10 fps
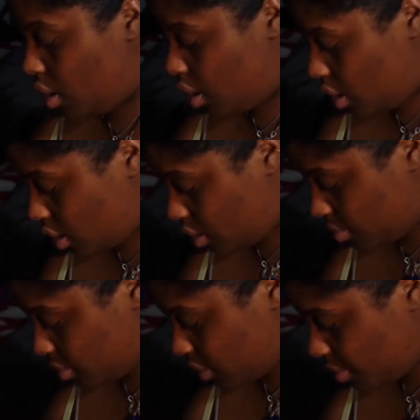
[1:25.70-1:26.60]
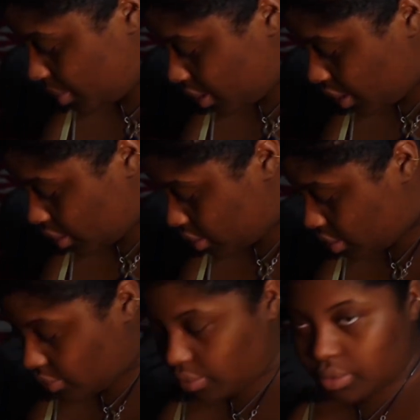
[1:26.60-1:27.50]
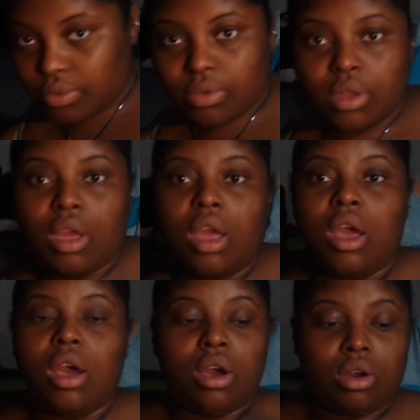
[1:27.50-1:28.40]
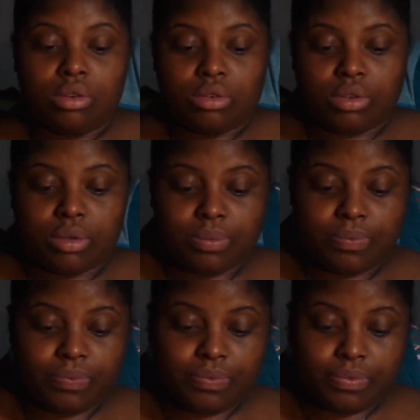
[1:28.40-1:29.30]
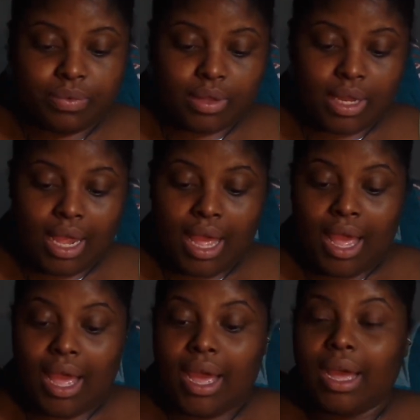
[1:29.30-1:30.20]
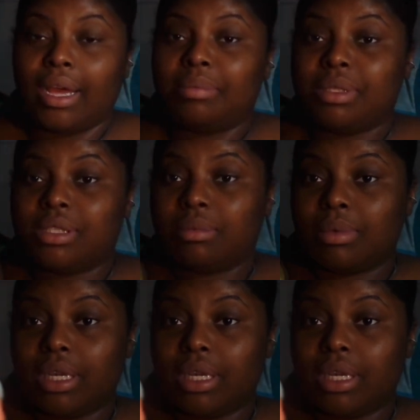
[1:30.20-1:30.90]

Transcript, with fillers: Um, let me put the other stuff in. Hold on. I have me some